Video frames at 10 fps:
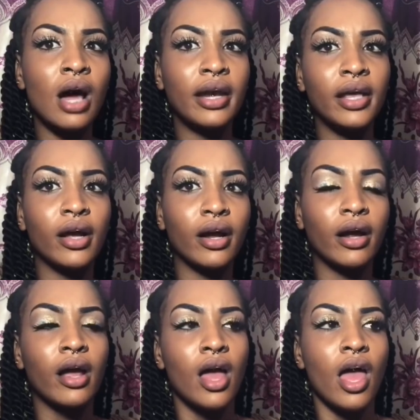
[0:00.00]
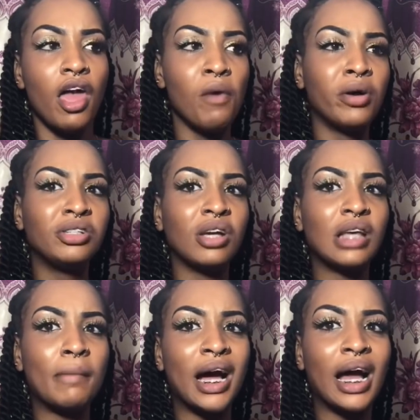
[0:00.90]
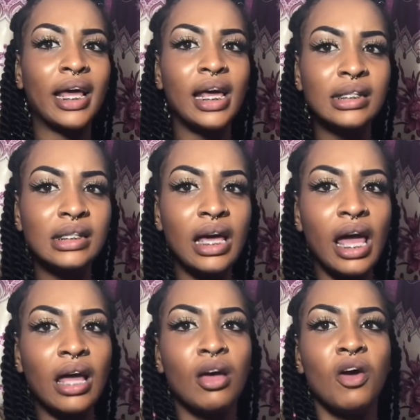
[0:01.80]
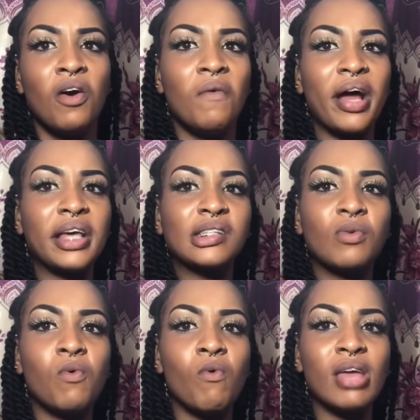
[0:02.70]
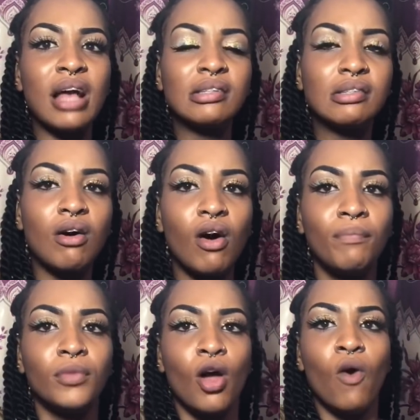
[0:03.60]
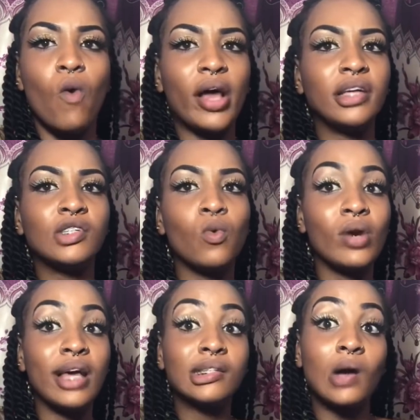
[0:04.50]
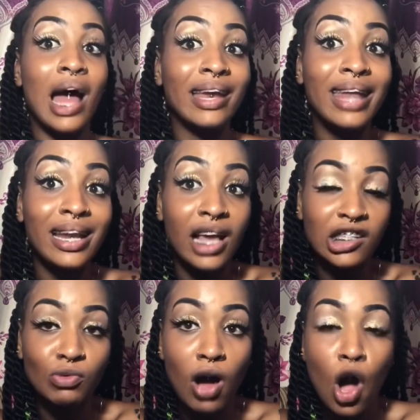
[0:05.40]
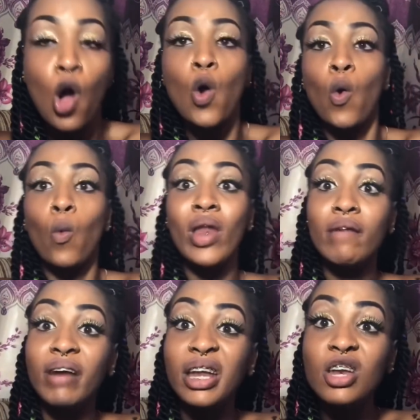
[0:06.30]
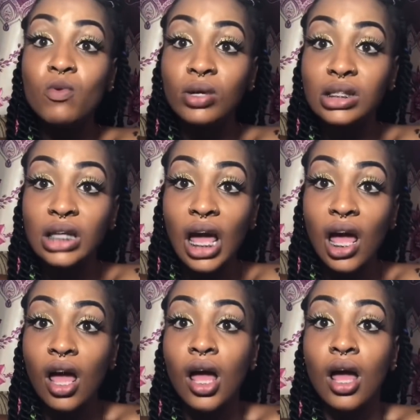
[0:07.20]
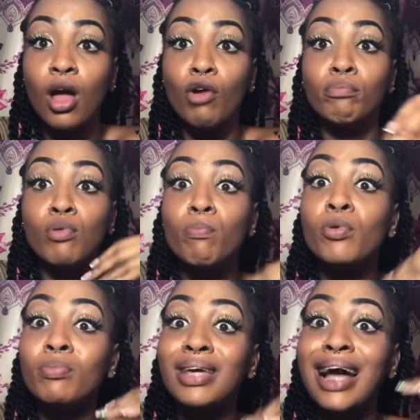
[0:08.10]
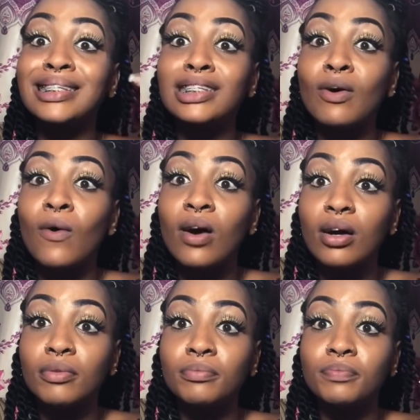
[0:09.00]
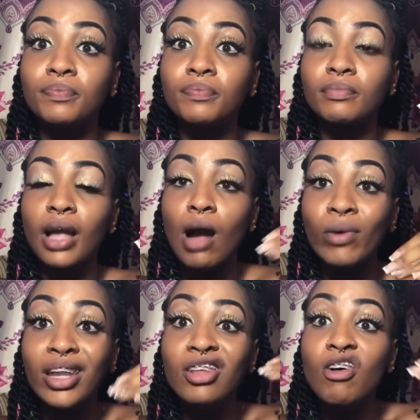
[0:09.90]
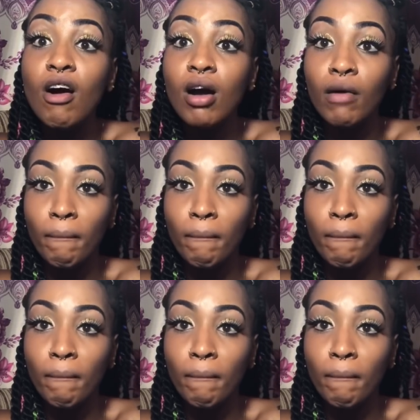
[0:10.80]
there. It was just about a kissing, who a kiss who ya so, who a kiss who there so, and then guess what? We never did know say, pum pum can't suck, cause we did young.